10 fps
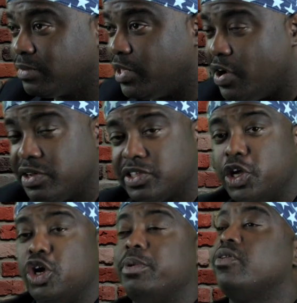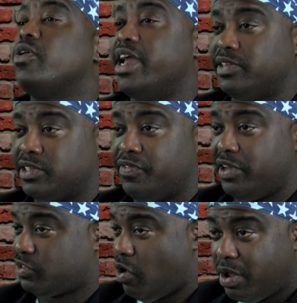There's the human race. If
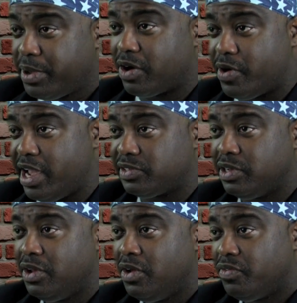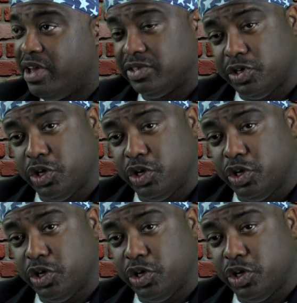there's going to be a race, there's